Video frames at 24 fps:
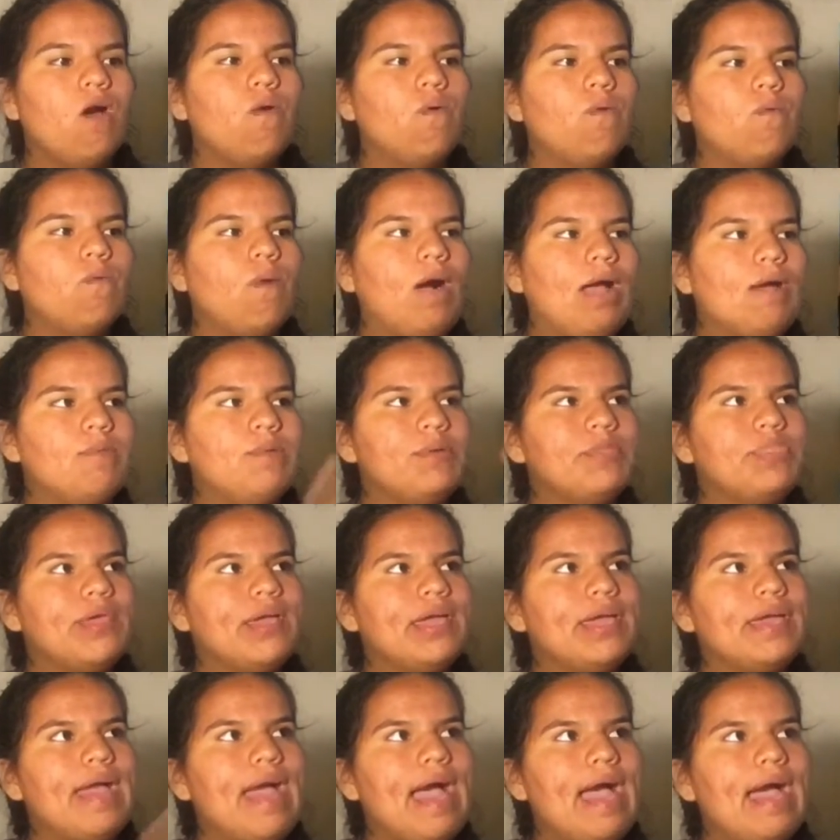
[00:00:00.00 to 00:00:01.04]
Why would
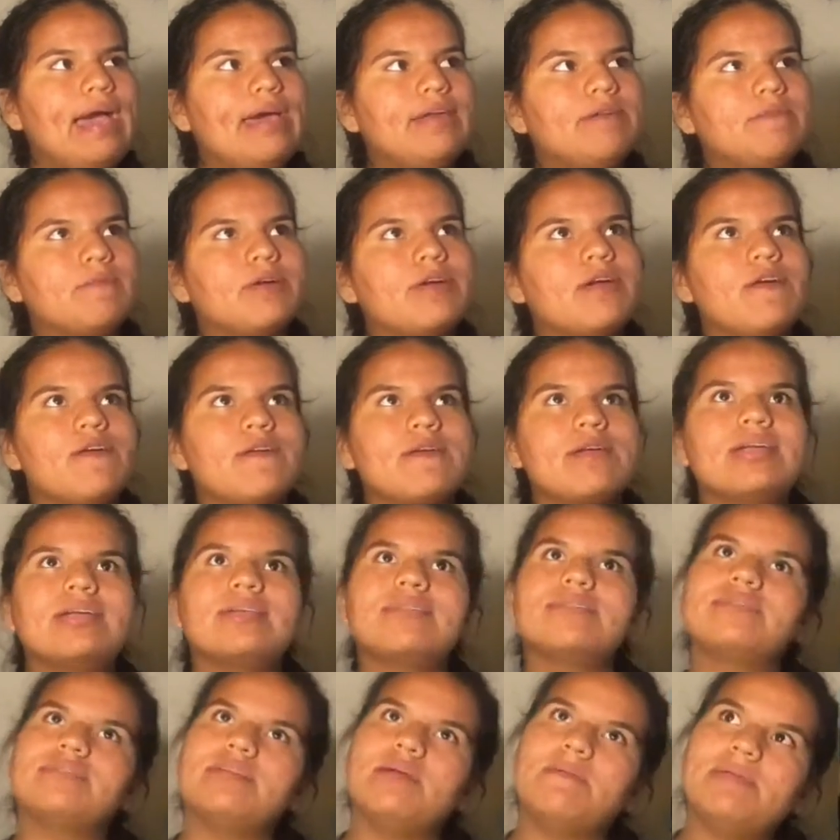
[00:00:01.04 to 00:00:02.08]
they add recurring
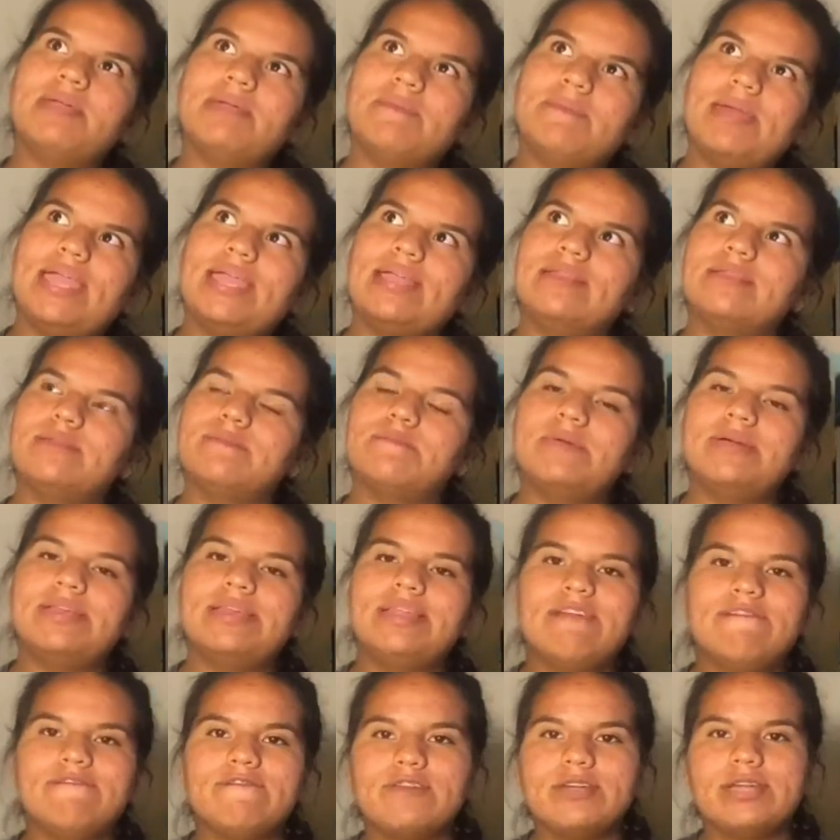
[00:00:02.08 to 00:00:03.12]
stomach pains but
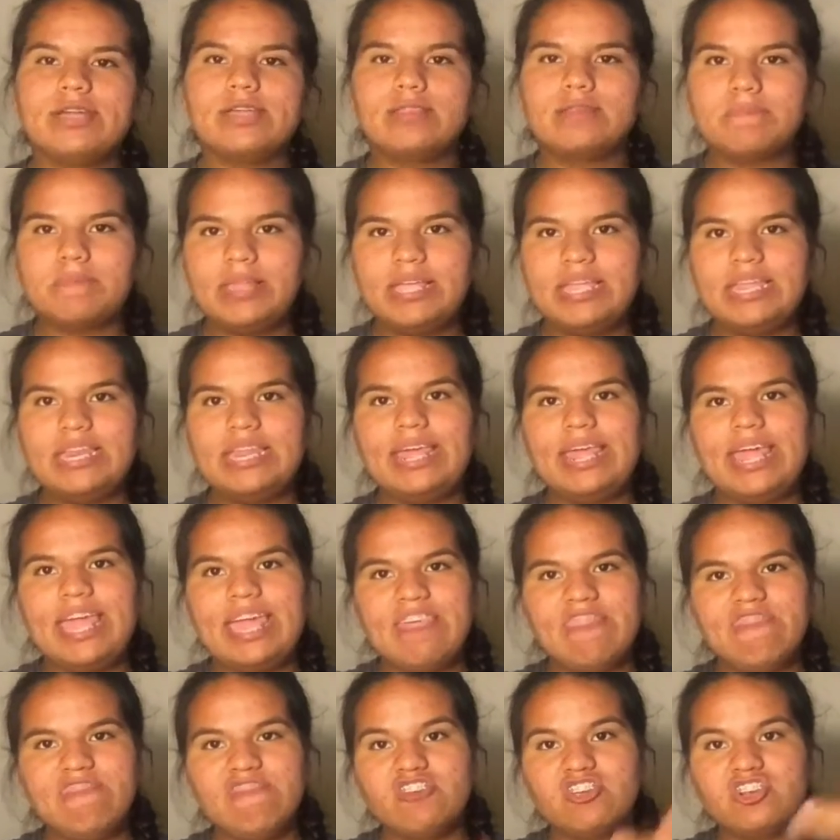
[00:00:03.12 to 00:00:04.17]
never explain it
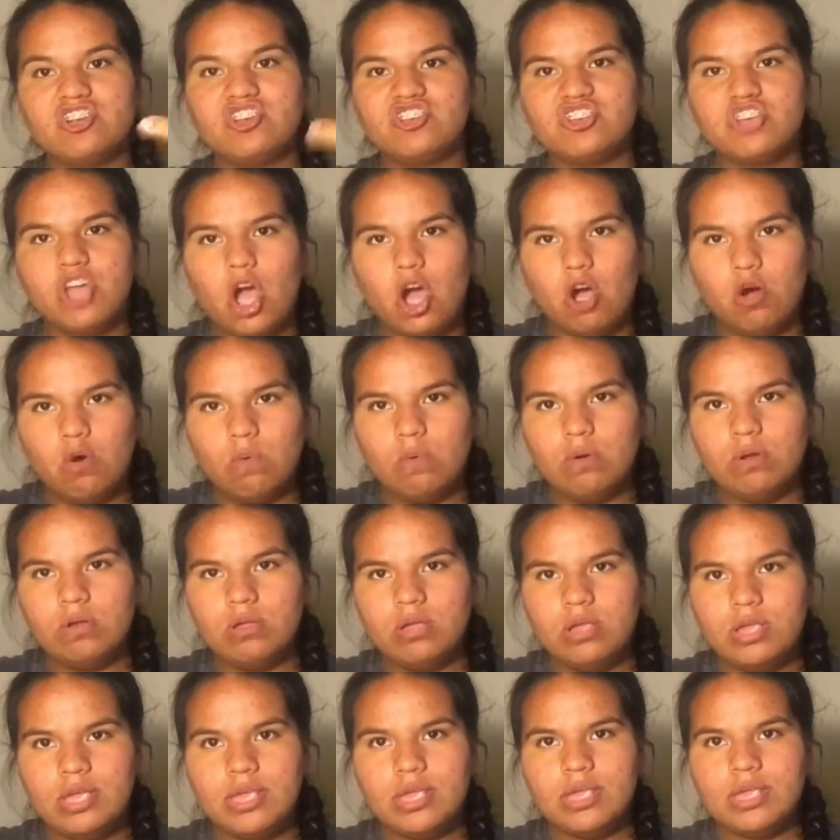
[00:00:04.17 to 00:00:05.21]
in the show
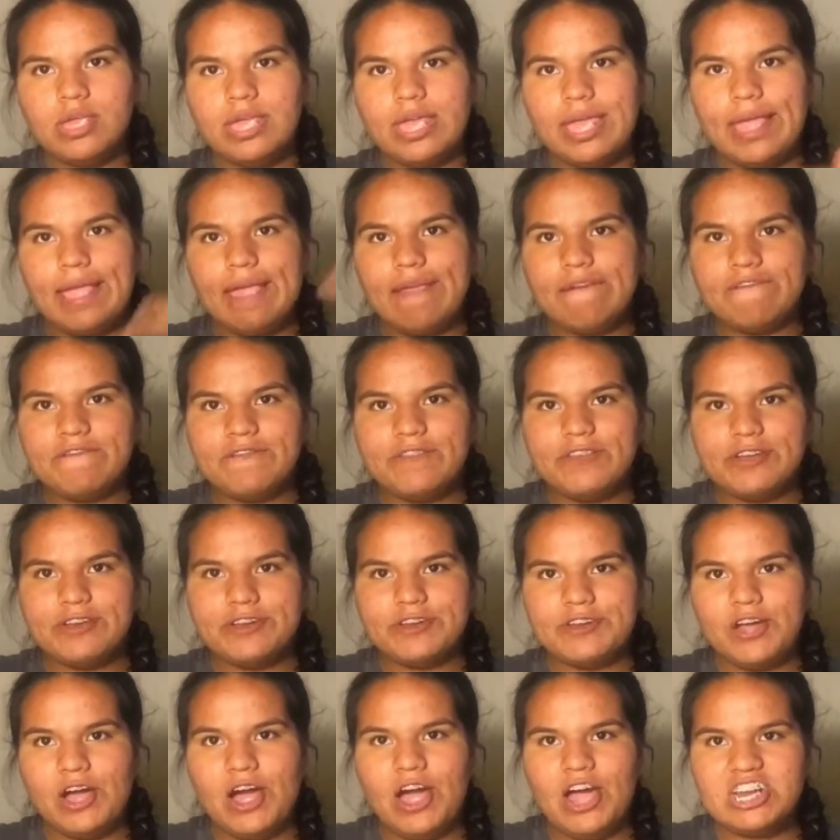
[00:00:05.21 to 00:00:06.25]
if they're
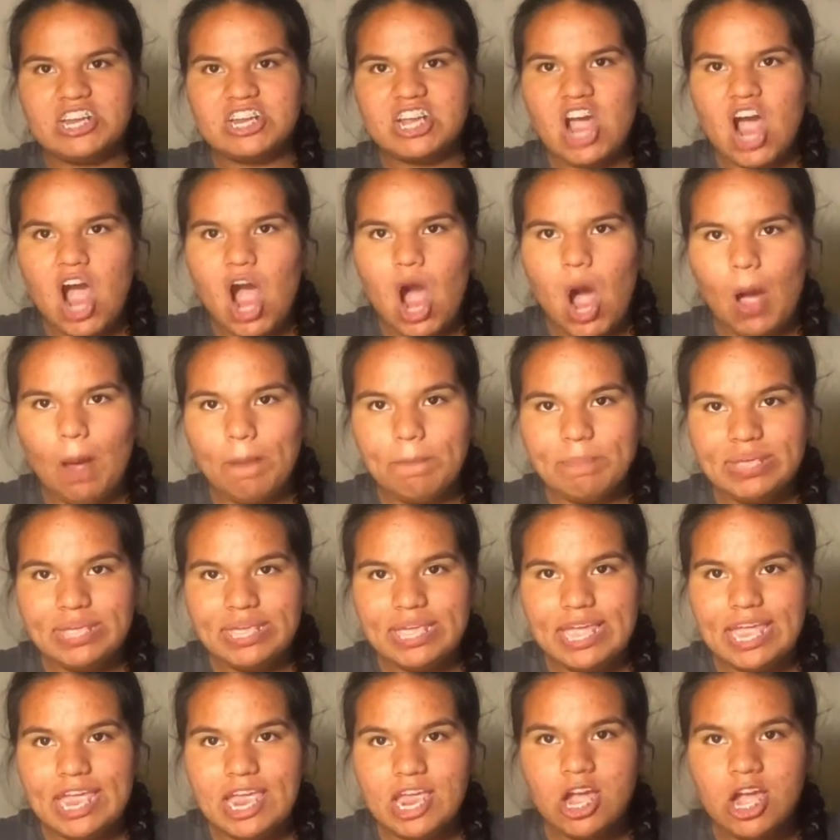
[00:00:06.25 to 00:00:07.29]
not
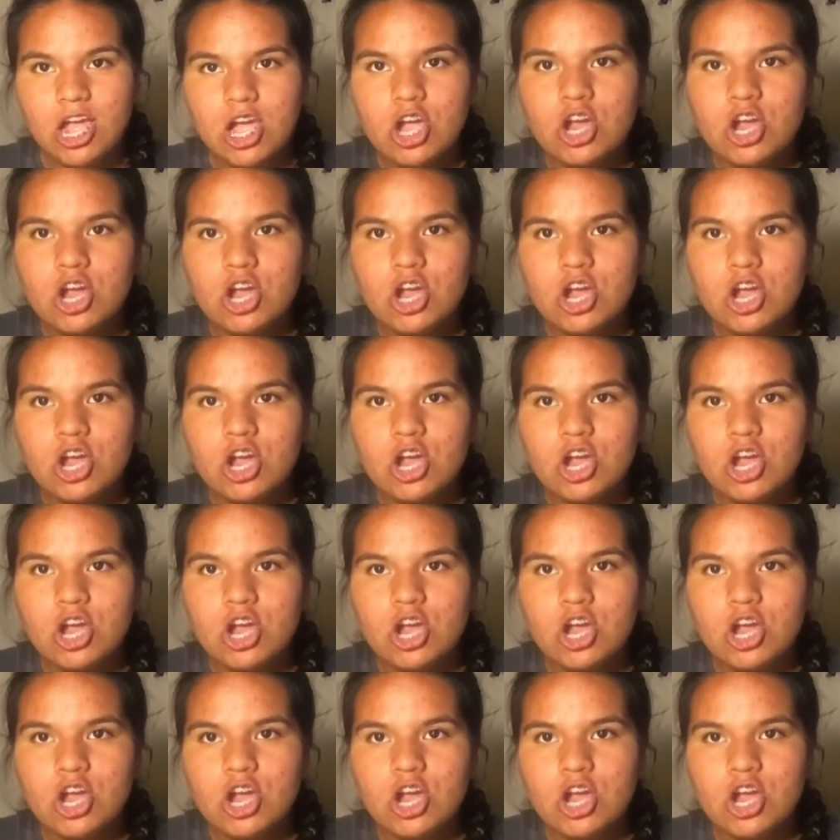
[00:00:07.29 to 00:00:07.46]
copying